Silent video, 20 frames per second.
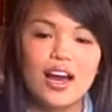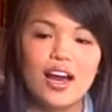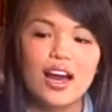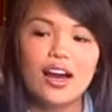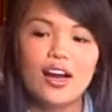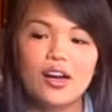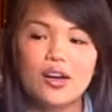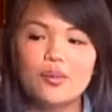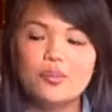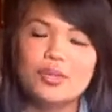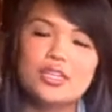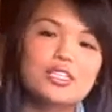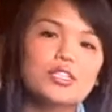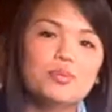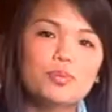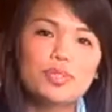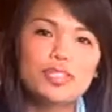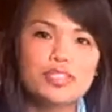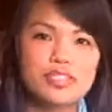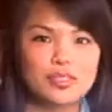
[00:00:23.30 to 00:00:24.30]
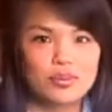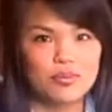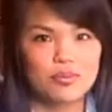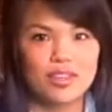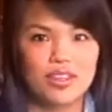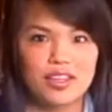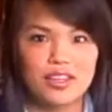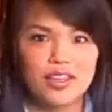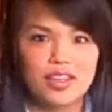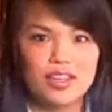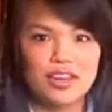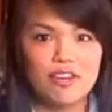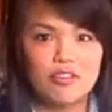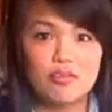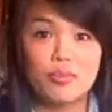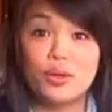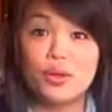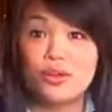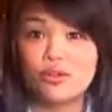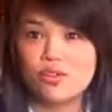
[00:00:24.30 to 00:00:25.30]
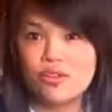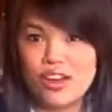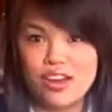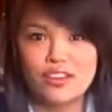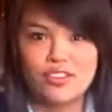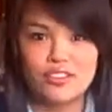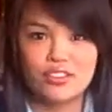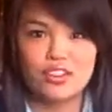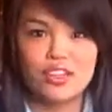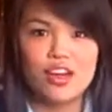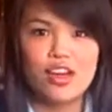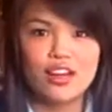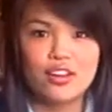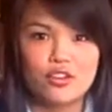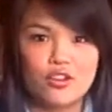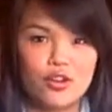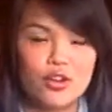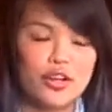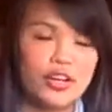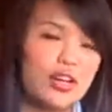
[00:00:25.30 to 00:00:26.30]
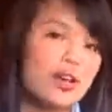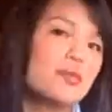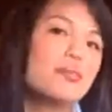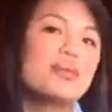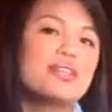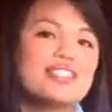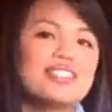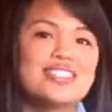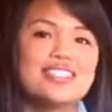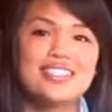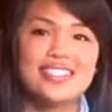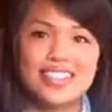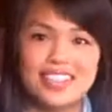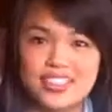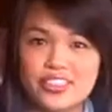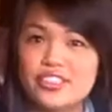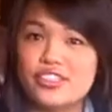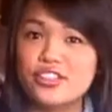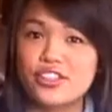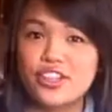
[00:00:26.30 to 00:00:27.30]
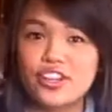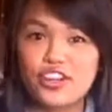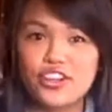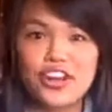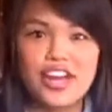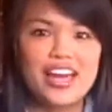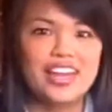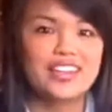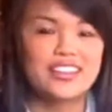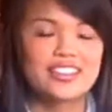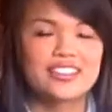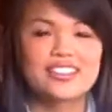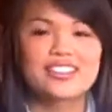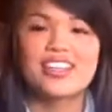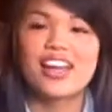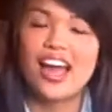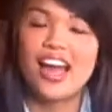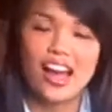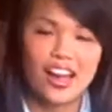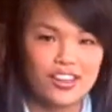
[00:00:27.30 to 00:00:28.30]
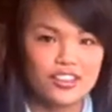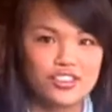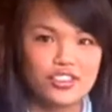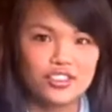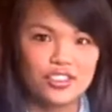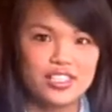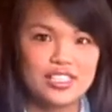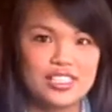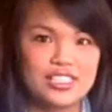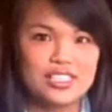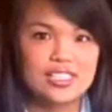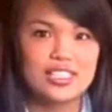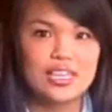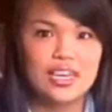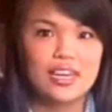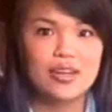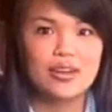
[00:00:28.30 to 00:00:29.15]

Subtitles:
It's been something that I've been around a lot growing up as a dancer and as an actress.